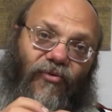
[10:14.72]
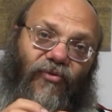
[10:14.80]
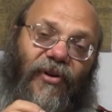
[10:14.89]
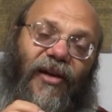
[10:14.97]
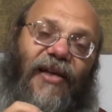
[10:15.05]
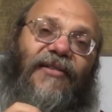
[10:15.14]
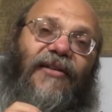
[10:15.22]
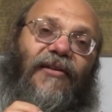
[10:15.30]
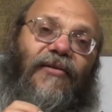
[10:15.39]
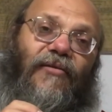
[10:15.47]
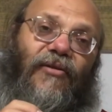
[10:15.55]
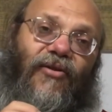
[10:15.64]
release
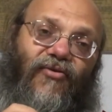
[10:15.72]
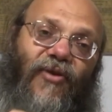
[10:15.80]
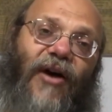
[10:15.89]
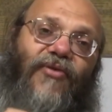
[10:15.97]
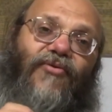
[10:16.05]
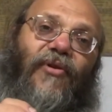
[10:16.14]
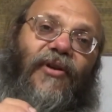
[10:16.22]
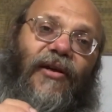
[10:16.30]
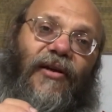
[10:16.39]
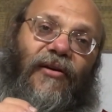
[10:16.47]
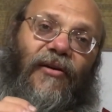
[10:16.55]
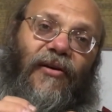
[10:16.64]
it
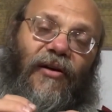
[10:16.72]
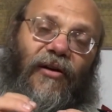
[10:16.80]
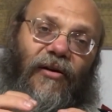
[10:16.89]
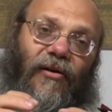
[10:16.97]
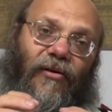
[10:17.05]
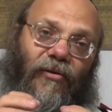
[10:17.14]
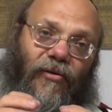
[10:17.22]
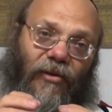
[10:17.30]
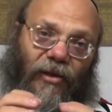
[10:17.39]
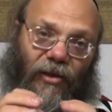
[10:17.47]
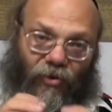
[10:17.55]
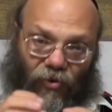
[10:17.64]
gradually
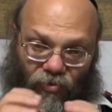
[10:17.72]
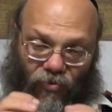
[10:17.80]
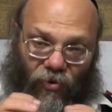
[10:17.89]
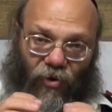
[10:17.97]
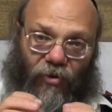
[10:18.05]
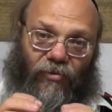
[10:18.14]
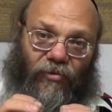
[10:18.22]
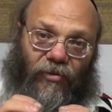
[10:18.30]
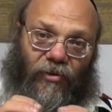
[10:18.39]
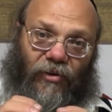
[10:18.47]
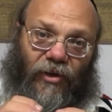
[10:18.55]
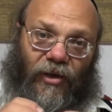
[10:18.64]
in control,
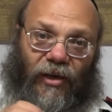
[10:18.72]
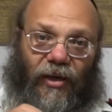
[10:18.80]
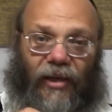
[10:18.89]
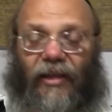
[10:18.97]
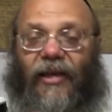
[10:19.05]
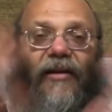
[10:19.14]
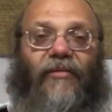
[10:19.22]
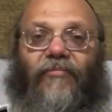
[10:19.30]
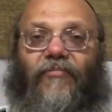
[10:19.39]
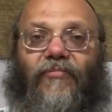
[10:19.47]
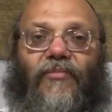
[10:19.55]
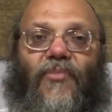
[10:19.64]
it can
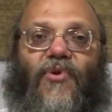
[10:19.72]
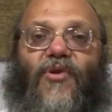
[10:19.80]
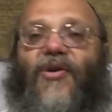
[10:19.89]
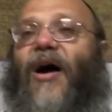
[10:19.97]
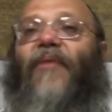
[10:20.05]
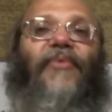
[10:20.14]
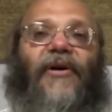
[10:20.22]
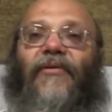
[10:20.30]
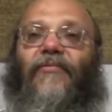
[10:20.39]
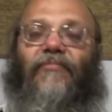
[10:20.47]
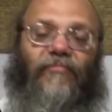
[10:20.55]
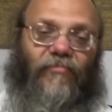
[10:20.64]
jump and
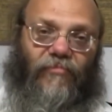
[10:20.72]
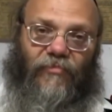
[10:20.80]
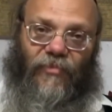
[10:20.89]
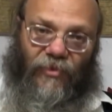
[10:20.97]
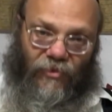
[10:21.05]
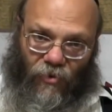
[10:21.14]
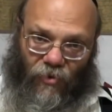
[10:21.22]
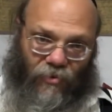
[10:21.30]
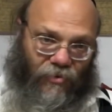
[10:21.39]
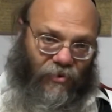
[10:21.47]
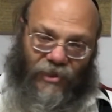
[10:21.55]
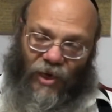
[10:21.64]

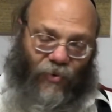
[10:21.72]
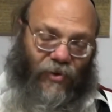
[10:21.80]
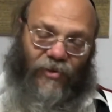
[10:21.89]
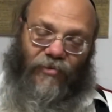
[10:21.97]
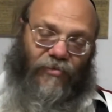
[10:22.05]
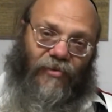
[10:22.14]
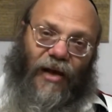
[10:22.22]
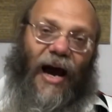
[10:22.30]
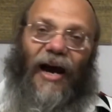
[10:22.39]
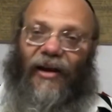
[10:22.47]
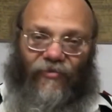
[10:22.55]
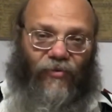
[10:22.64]
on someone's
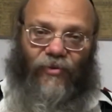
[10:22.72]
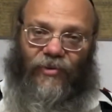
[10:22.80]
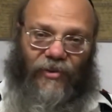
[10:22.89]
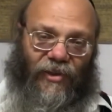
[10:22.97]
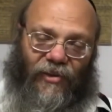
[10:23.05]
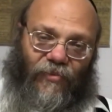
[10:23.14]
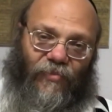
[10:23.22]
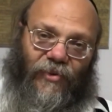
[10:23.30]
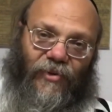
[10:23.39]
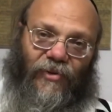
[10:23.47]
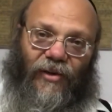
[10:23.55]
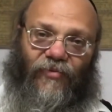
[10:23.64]
eye, for example,
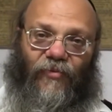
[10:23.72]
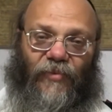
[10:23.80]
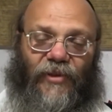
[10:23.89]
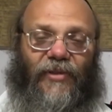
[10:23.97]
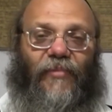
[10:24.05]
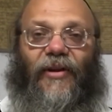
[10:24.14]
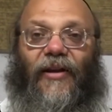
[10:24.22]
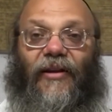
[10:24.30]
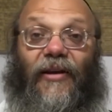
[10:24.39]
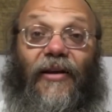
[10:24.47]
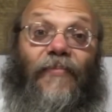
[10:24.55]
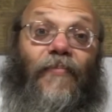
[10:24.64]
God forbid, something like
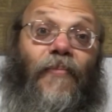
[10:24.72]
that.